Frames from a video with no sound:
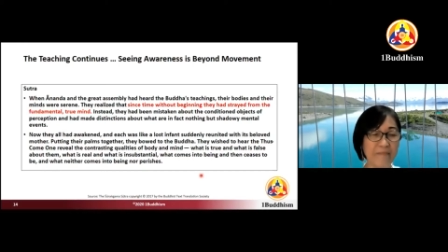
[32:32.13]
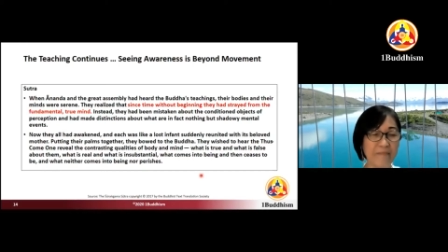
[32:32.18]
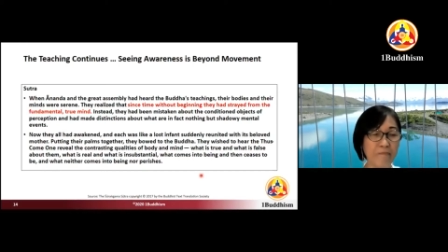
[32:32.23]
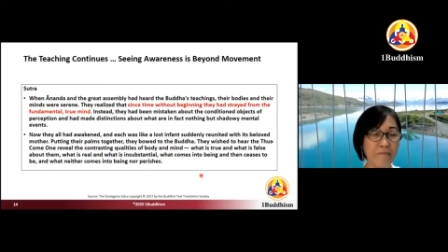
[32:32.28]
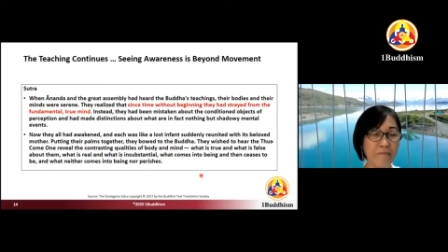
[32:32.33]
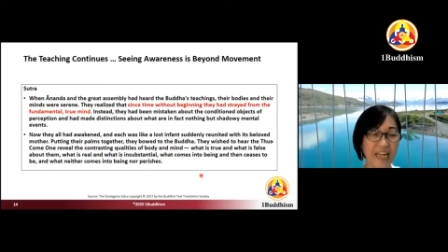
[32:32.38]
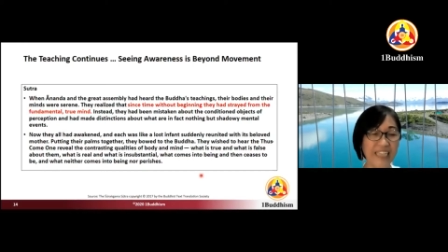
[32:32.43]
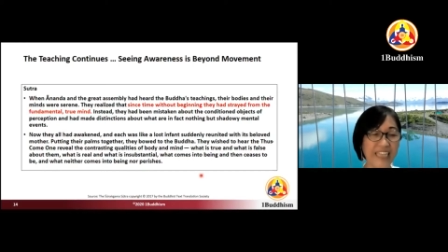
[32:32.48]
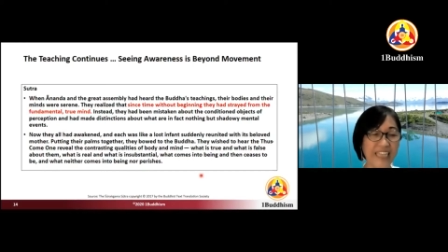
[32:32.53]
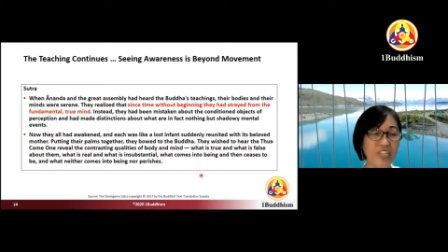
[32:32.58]

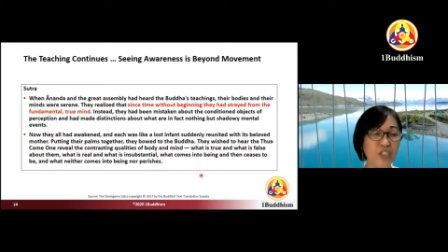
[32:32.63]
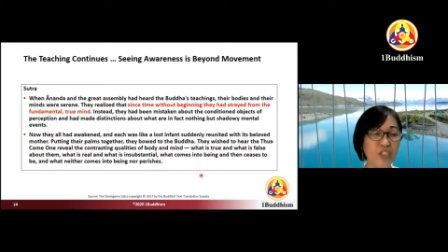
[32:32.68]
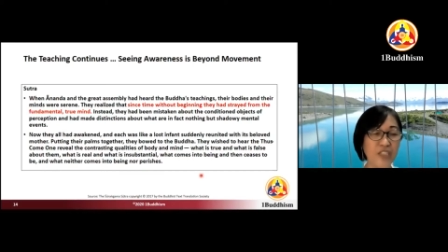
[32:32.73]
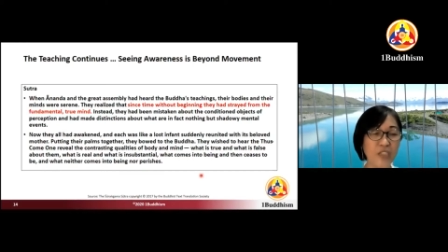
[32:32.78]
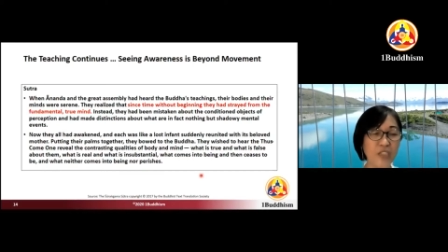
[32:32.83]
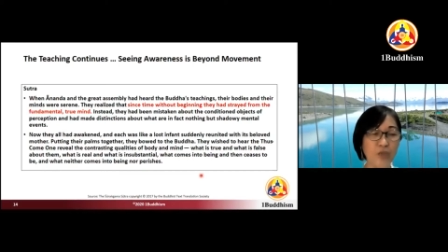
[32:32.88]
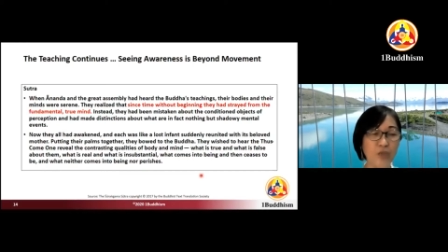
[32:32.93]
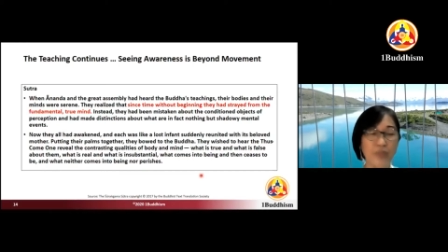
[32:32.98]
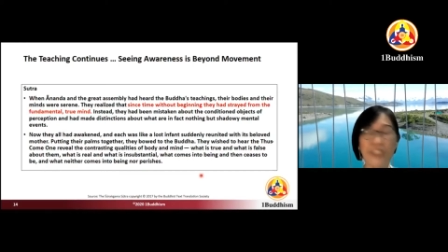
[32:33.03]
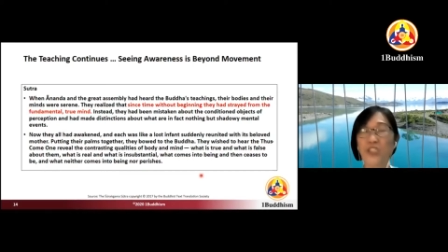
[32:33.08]
paying
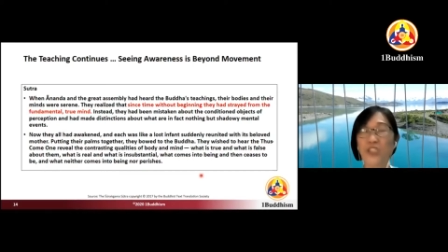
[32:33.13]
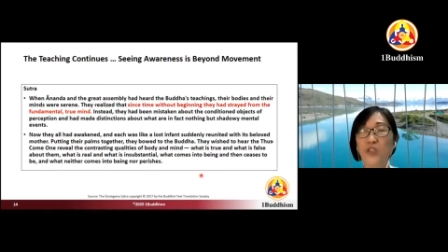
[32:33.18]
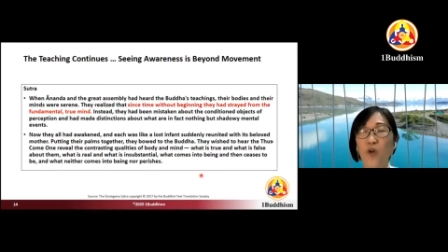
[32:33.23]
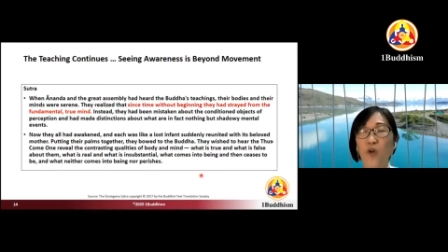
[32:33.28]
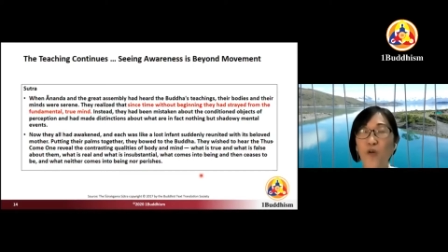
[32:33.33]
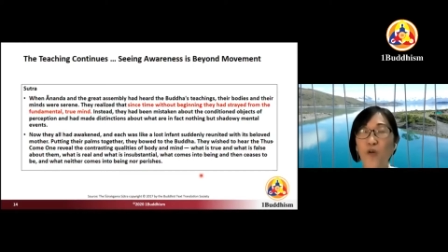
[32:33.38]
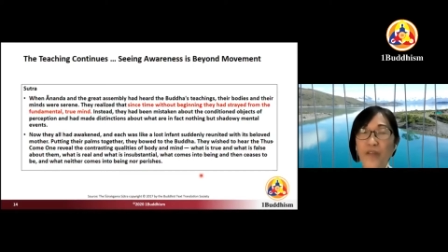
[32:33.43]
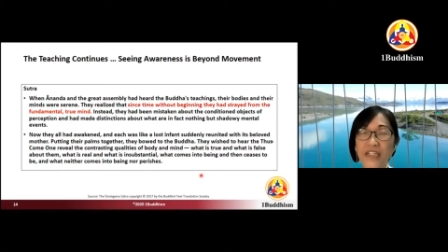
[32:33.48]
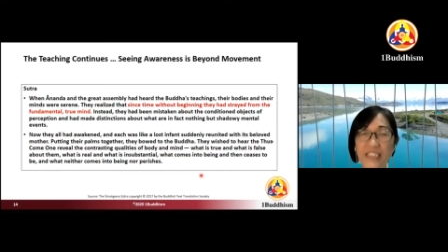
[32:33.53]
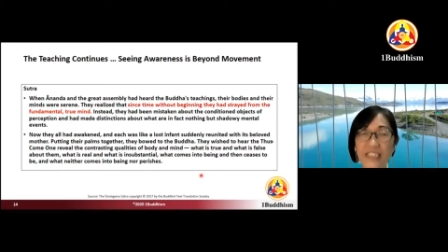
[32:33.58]
attention to the
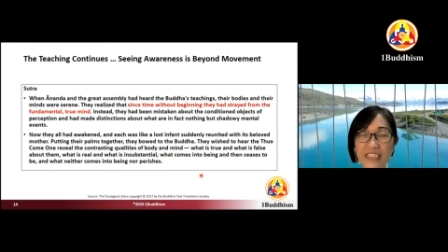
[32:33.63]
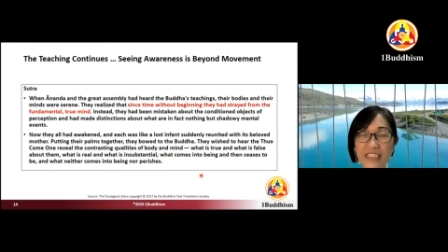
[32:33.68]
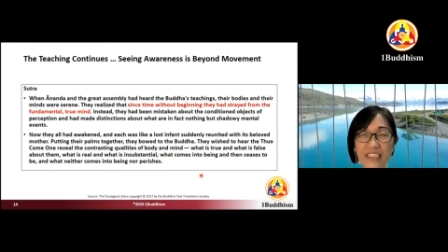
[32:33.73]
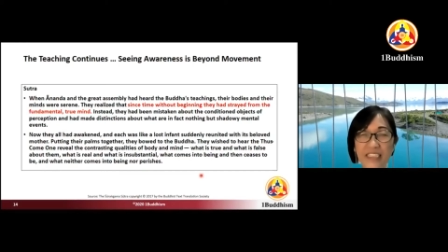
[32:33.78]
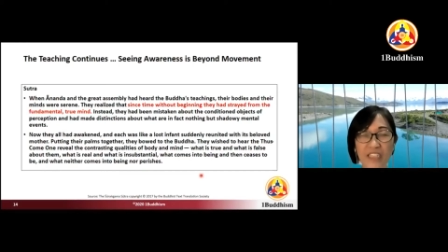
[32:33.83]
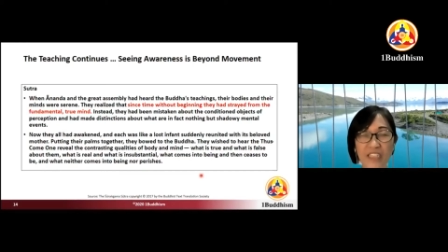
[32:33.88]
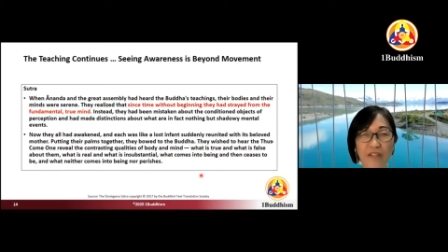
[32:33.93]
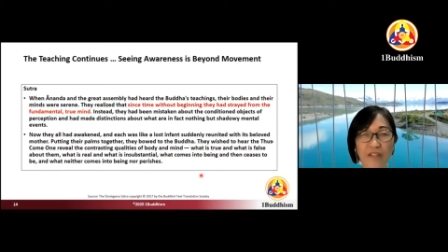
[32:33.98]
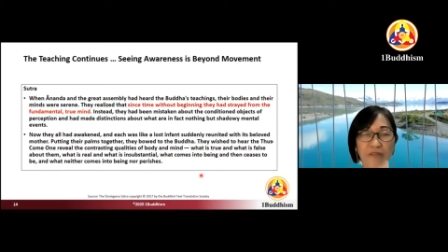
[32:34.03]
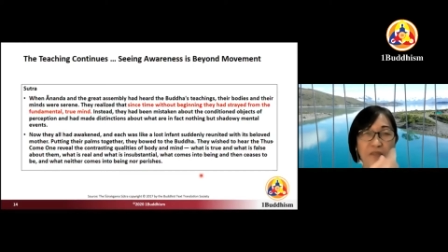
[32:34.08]
stories
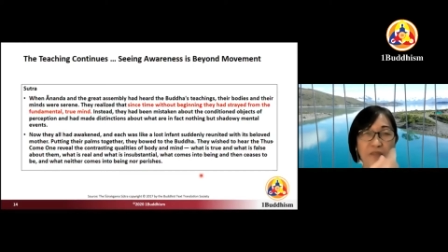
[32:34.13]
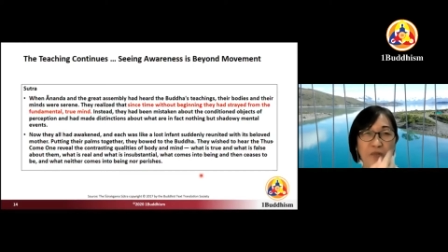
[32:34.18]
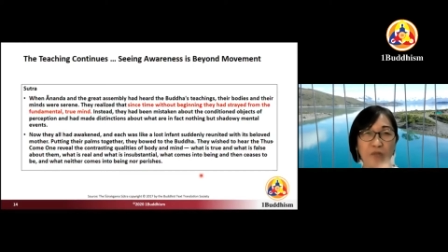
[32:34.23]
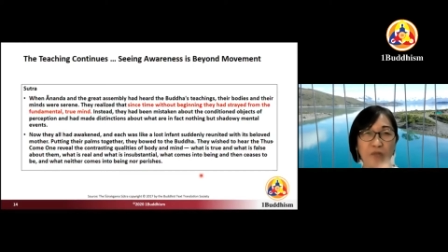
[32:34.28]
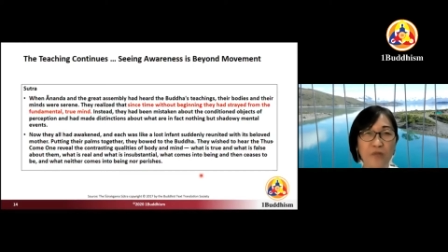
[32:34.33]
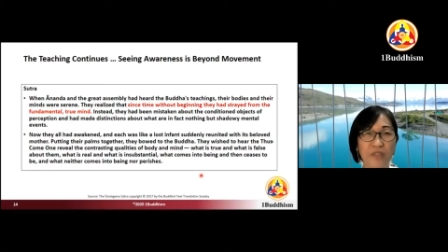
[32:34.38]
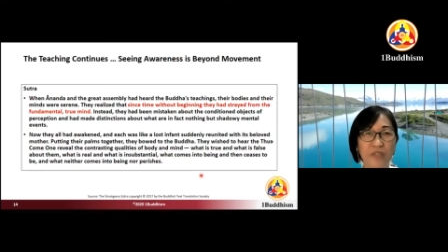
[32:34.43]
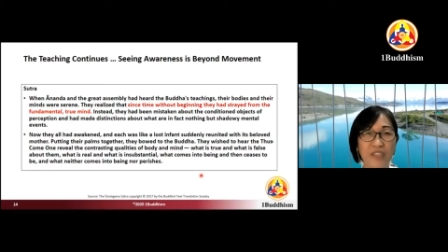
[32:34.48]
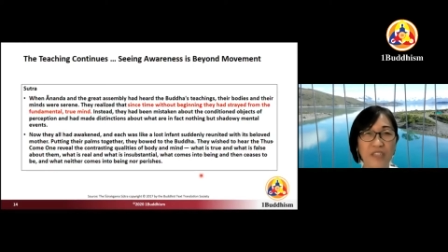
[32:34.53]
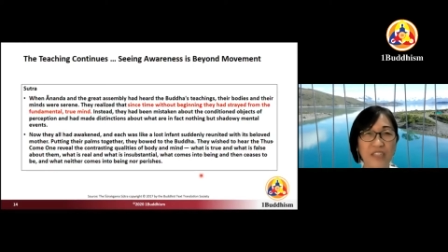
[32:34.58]
instead of
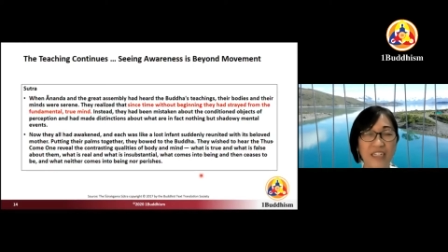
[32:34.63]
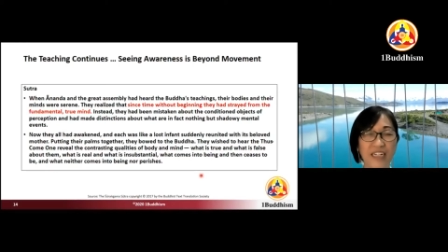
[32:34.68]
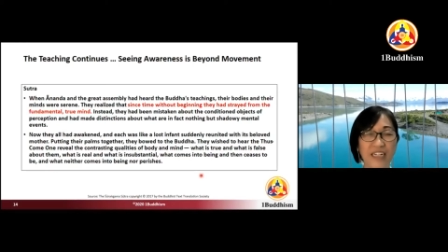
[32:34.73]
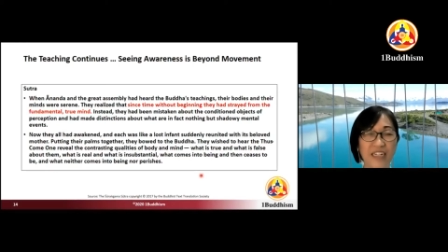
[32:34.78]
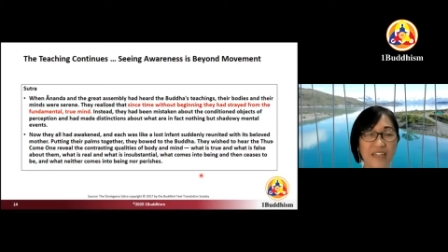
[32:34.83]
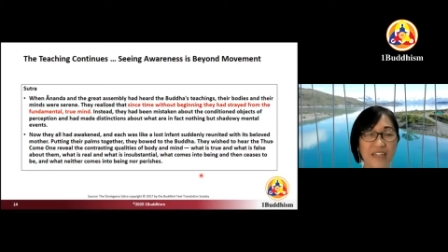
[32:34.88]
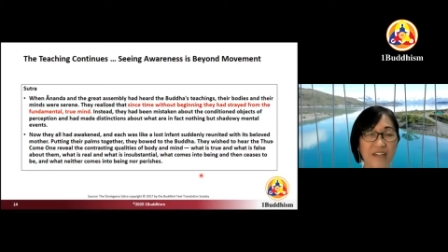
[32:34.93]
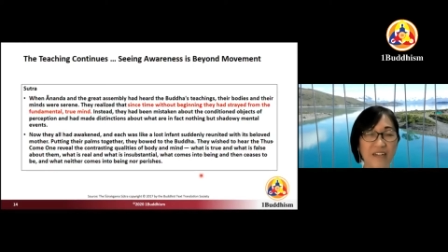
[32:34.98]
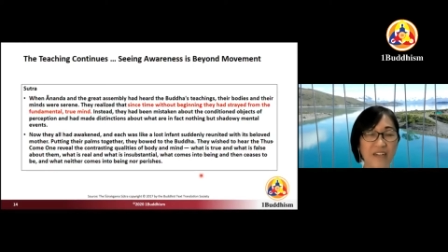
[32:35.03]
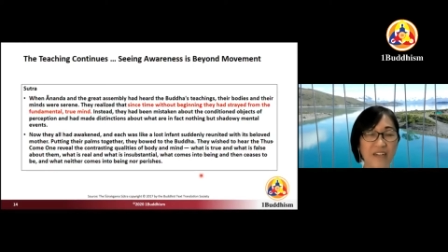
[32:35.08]
to
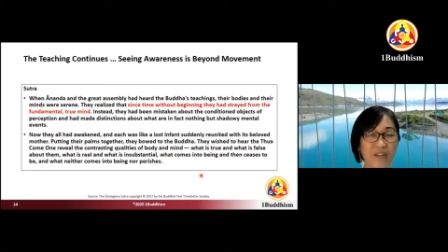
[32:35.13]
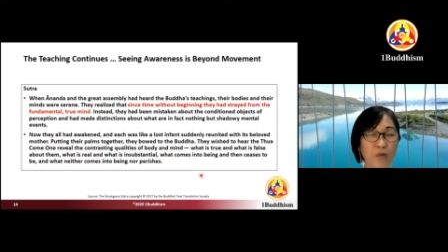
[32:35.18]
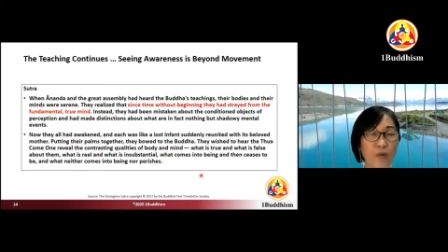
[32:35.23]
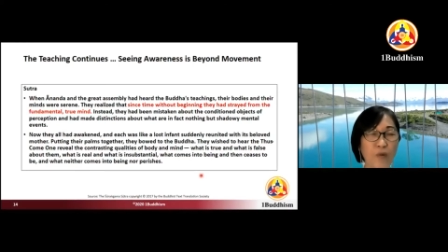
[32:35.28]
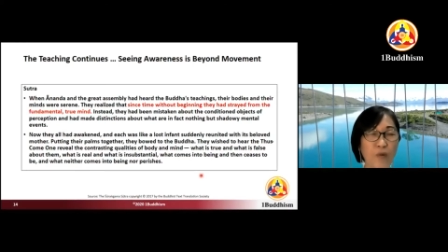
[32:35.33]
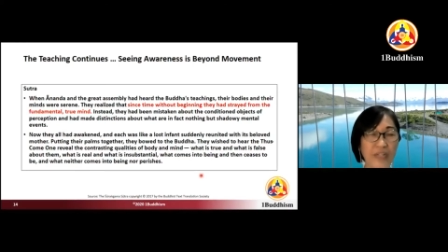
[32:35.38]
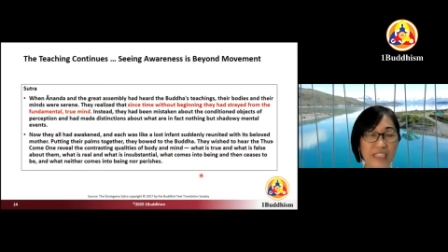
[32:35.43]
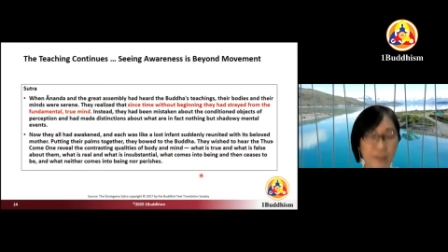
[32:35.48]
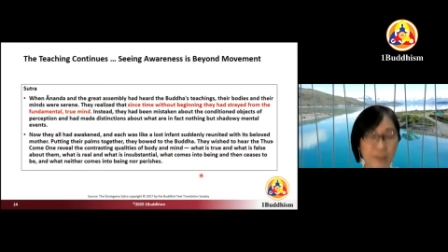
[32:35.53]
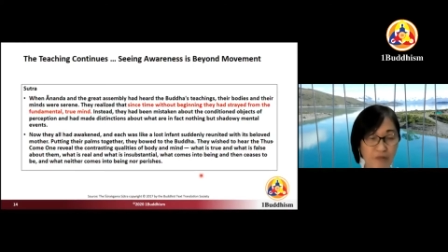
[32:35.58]

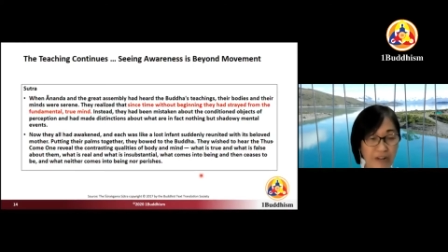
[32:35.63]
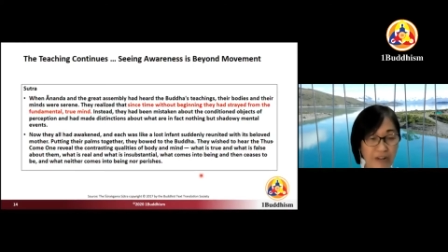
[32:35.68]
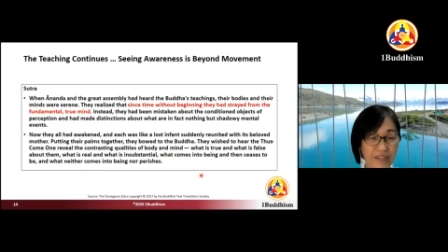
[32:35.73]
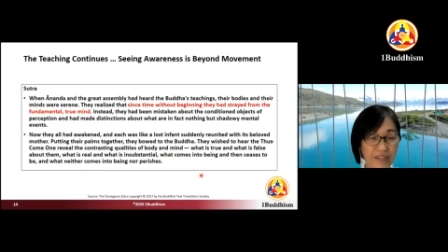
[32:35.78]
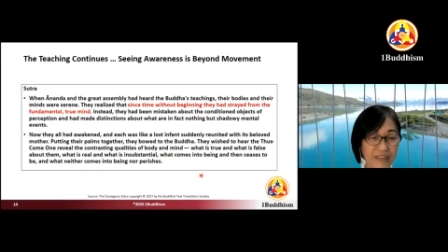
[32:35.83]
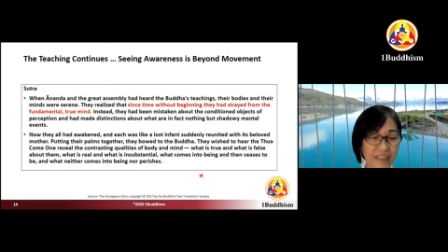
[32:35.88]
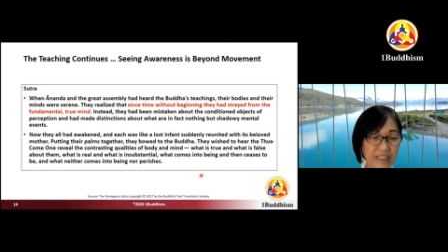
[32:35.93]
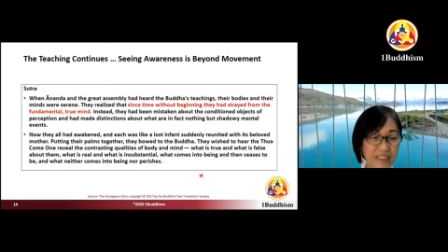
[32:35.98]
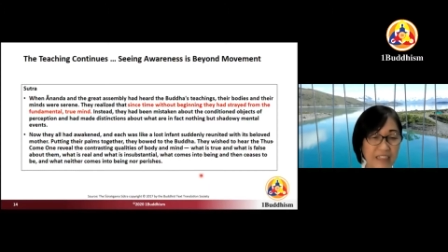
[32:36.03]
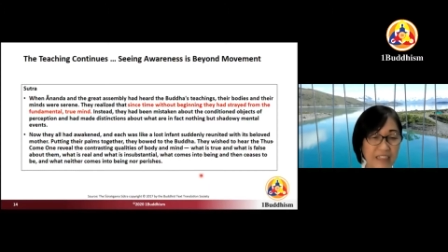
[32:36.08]
what is real.